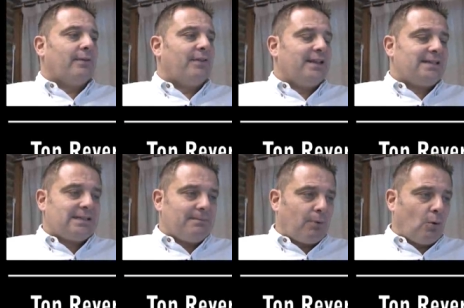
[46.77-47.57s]
This
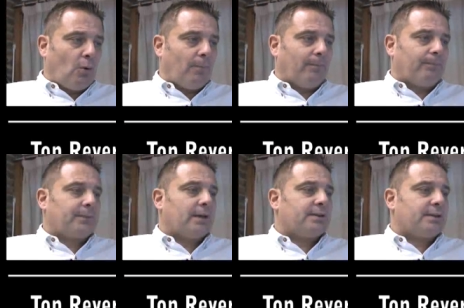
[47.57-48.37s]
is important.
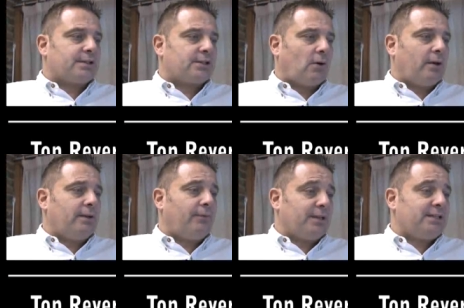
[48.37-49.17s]

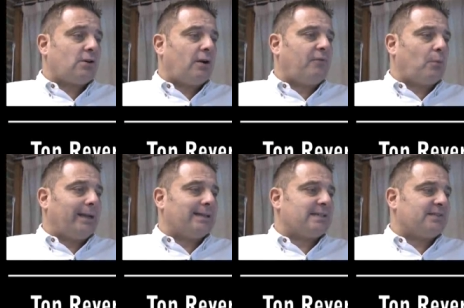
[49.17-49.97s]
This sign of
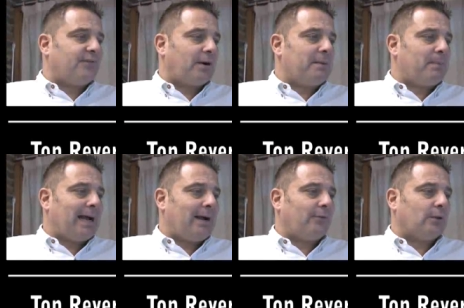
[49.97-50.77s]
weakness is very
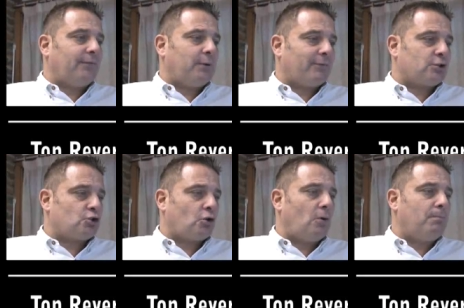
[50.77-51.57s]
powerful if you have a
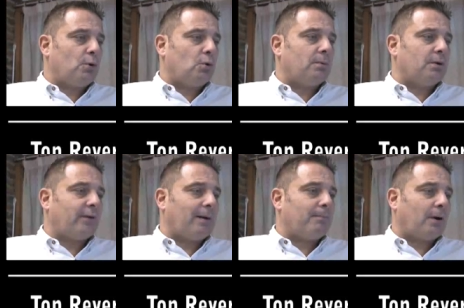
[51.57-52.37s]
strong bull move
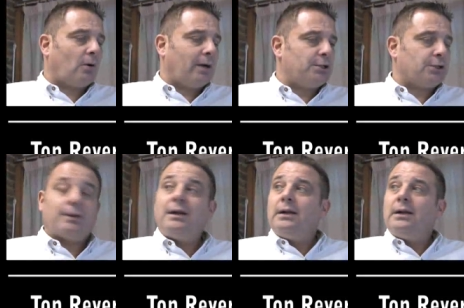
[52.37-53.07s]
up behind you.